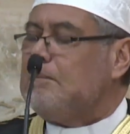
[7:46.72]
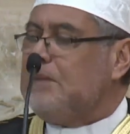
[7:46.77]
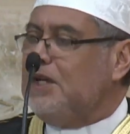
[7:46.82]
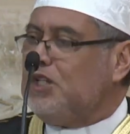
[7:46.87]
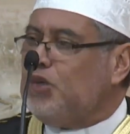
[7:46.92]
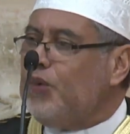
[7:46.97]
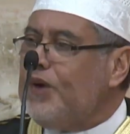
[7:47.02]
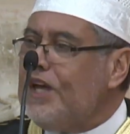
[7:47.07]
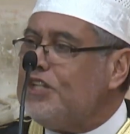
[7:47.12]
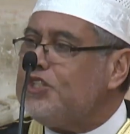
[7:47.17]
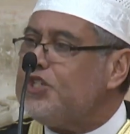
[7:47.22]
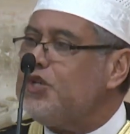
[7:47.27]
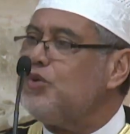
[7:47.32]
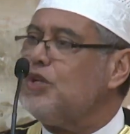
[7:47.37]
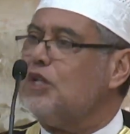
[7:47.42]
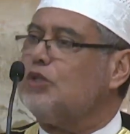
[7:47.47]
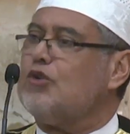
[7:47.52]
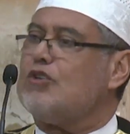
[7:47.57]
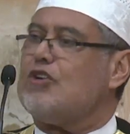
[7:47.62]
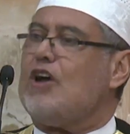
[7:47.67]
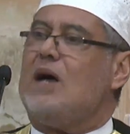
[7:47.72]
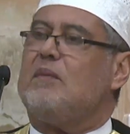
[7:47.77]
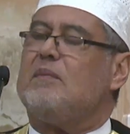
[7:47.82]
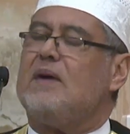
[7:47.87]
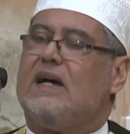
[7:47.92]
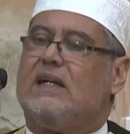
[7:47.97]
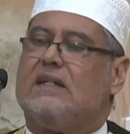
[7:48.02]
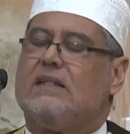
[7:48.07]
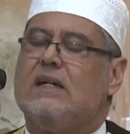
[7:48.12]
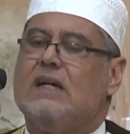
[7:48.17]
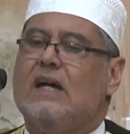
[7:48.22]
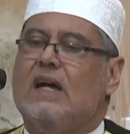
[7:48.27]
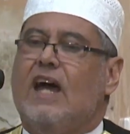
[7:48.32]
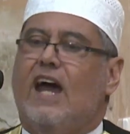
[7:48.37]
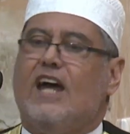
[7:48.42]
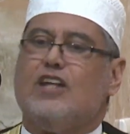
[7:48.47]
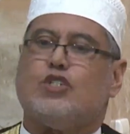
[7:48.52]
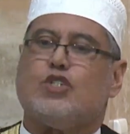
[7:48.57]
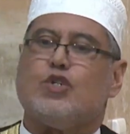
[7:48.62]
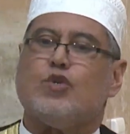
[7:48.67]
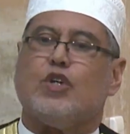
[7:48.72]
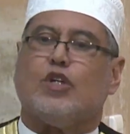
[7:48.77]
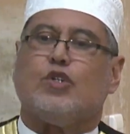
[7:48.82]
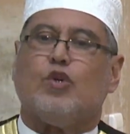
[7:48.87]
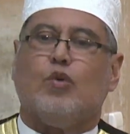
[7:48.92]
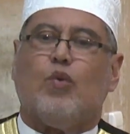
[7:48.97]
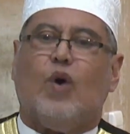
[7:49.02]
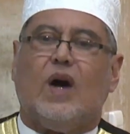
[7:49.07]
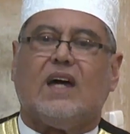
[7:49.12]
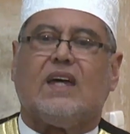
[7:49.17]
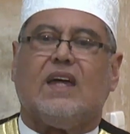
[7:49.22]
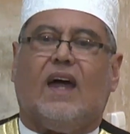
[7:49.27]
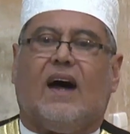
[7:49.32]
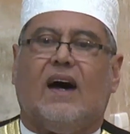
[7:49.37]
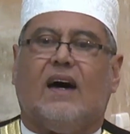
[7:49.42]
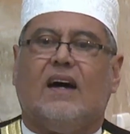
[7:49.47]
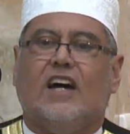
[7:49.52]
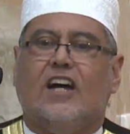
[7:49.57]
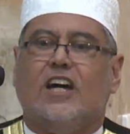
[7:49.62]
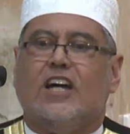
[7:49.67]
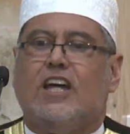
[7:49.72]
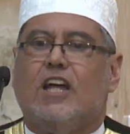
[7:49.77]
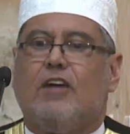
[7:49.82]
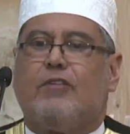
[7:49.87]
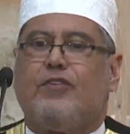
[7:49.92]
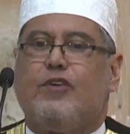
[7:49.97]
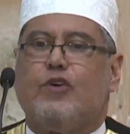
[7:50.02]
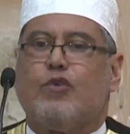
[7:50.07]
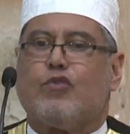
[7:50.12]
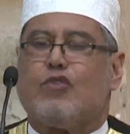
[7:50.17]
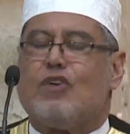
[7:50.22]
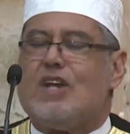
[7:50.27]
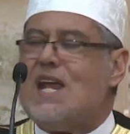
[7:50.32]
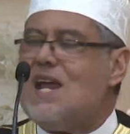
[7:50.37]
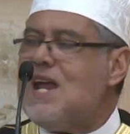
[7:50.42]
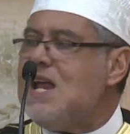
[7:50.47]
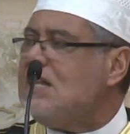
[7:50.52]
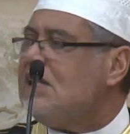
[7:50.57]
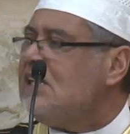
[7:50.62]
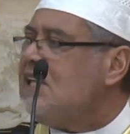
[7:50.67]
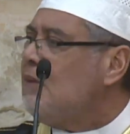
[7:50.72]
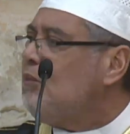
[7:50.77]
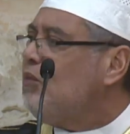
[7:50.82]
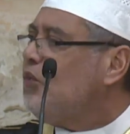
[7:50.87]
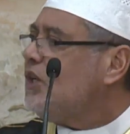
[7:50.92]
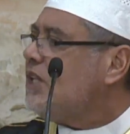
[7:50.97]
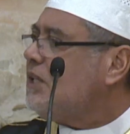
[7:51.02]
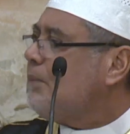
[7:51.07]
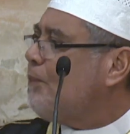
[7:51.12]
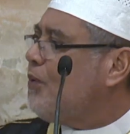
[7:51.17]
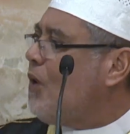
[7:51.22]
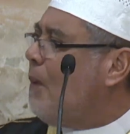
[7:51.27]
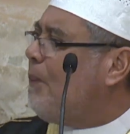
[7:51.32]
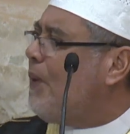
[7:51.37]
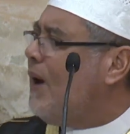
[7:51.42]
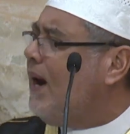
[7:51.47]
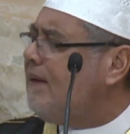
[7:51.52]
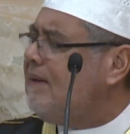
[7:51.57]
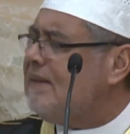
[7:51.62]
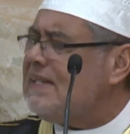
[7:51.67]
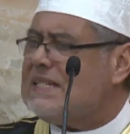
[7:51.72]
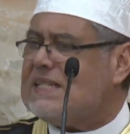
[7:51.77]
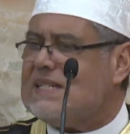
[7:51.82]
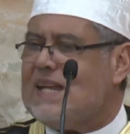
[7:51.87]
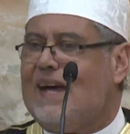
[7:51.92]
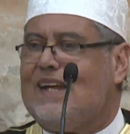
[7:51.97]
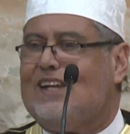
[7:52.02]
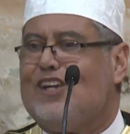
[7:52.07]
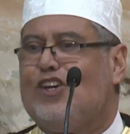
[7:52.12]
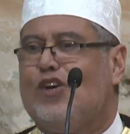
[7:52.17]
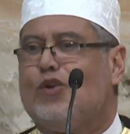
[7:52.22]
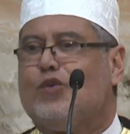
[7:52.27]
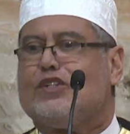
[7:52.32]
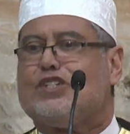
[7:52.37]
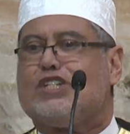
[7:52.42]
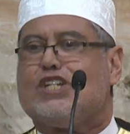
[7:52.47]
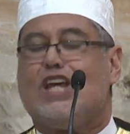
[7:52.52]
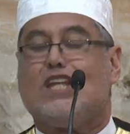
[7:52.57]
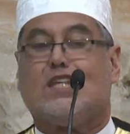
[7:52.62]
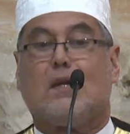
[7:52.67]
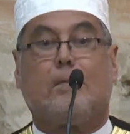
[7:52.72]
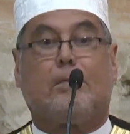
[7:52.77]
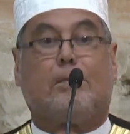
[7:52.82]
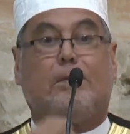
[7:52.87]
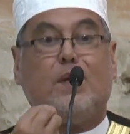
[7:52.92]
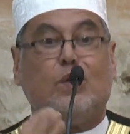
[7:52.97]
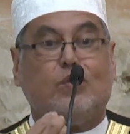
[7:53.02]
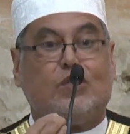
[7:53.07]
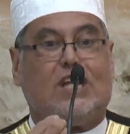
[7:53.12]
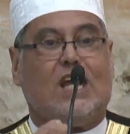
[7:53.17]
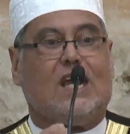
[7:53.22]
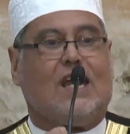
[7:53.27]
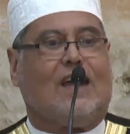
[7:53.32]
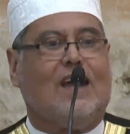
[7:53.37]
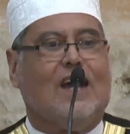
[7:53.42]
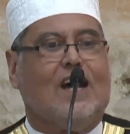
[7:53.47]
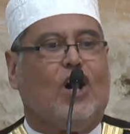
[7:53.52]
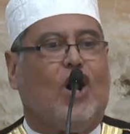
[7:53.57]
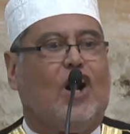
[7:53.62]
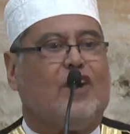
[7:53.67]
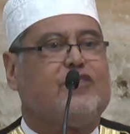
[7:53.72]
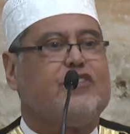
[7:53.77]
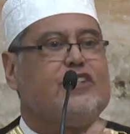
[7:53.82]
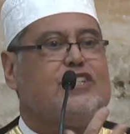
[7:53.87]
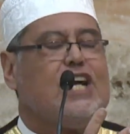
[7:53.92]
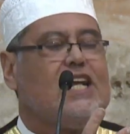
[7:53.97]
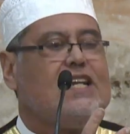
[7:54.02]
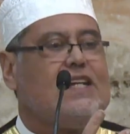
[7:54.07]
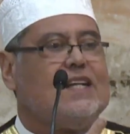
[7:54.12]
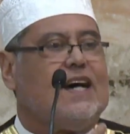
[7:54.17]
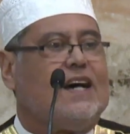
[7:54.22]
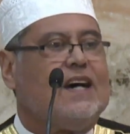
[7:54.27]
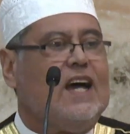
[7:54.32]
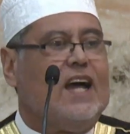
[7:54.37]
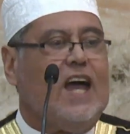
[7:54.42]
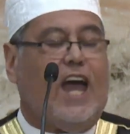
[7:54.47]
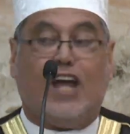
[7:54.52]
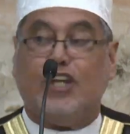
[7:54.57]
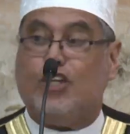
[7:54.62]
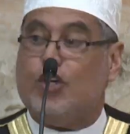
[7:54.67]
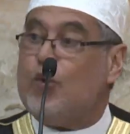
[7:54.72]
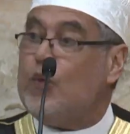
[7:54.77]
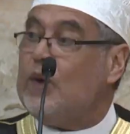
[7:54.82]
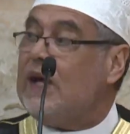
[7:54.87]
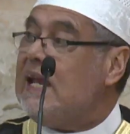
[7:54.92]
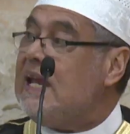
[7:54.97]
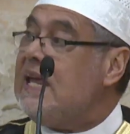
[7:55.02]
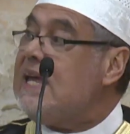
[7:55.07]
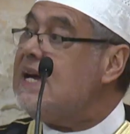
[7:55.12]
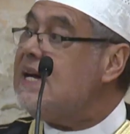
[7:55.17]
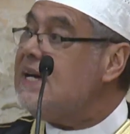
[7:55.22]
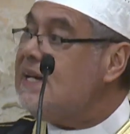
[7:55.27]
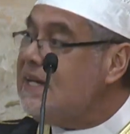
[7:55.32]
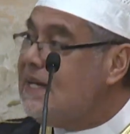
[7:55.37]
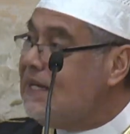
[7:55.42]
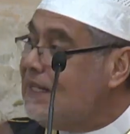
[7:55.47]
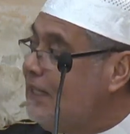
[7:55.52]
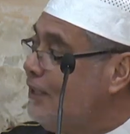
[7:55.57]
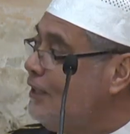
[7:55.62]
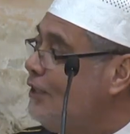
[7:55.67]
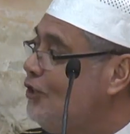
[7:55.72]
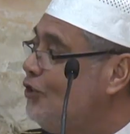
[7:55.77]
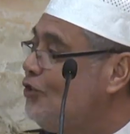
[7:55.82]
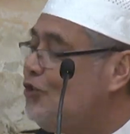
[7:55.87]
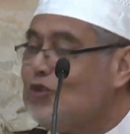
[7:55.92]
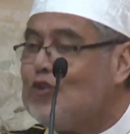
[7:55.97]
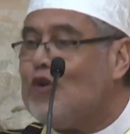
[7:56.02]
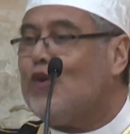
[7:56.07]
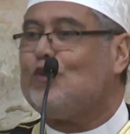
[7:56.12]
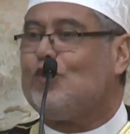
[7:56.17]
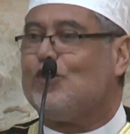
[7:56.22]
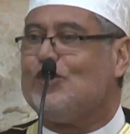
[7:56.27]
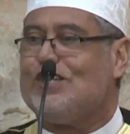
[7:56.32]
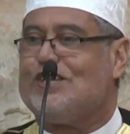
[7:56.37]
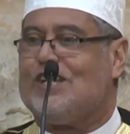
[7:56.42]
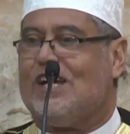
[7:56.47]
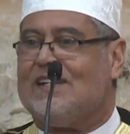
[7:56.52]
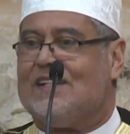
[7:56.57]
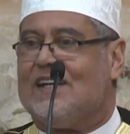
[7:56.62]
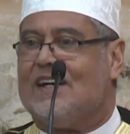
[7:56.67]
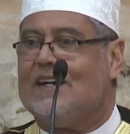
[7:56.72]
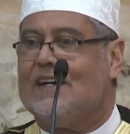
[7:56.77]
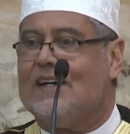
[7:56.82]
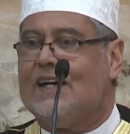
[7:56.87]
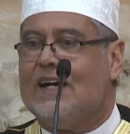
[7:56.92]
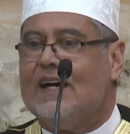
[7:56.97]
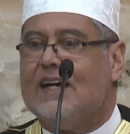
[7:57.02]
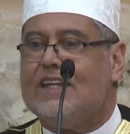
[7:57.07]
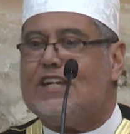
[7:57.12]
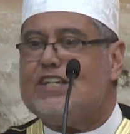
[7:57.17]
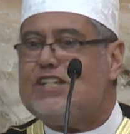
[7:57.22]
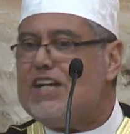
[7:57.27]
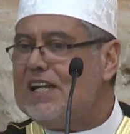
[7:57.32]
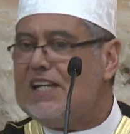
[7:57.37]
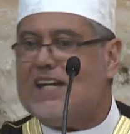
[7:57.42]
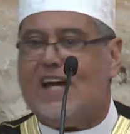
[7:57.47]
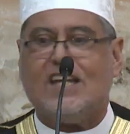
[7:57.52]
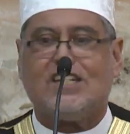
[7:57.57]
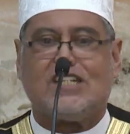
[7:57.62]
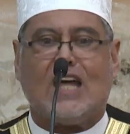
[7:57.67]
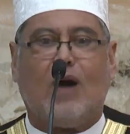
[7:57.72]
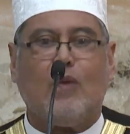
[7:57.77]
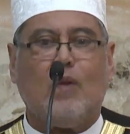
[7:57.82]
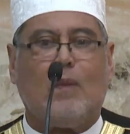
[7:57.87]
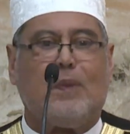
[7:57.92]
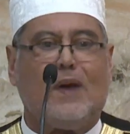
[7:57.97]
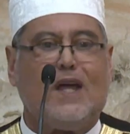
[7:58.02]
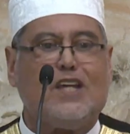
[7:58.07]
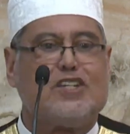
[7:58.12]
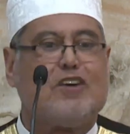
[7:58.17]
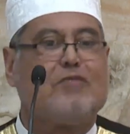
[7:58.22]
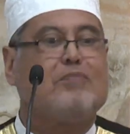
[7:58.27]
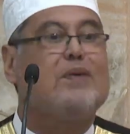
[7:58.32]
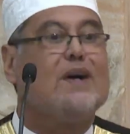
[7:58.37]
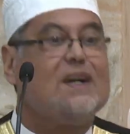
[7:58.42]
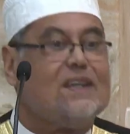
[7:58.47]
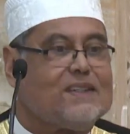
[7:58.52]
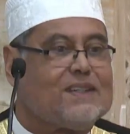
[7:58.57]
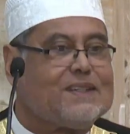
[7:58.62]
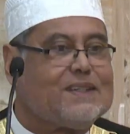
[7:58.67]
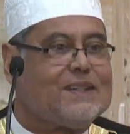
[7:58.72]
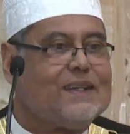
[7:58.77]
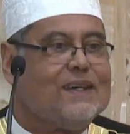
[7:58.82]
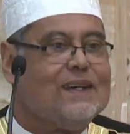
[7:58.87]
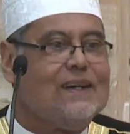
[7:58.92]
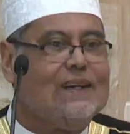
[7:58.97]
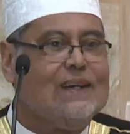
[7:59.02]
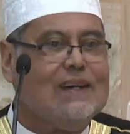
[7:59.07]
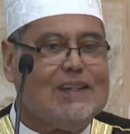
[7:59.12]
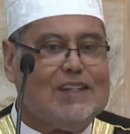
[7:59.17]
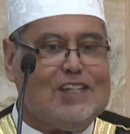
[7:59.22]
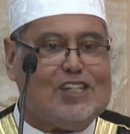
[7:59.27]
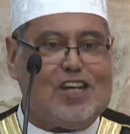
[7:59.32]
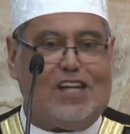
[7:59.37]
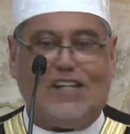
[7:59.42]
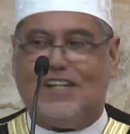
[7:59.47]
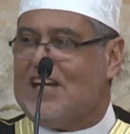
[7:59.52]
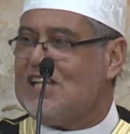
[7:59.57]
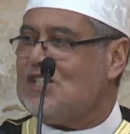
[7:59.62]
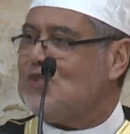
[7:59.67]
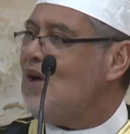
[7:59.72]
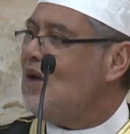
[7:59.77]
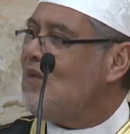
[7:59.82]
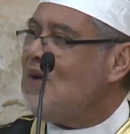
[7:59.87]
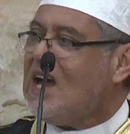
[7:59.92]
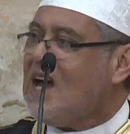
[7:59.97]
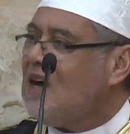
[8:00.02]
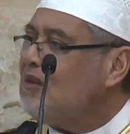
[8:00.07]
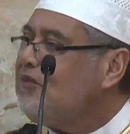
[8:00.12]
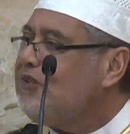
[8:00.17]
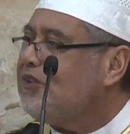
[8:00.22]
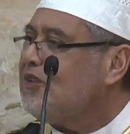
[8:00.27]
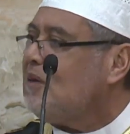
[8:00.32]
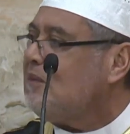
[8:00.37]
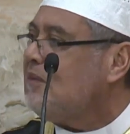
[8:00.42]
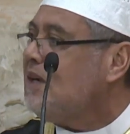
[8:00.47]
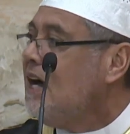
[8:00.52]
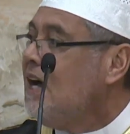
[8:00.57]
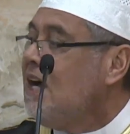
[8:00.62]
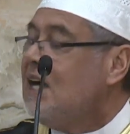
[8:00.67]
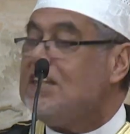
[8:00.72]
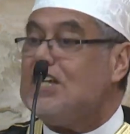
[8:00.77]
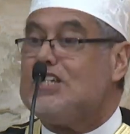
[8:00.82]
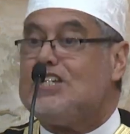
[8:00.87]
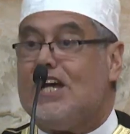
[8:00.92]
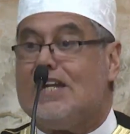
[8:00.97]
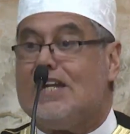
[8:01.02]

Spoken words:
Between Surah Ar-Rahman and Surah Al-Waqi'ah, if you read them with proper understanding, you will see the beauty of Jannah and you will yearn to go to the Jannah. The Jannah is our place of birth. The Jannah is where we come from. The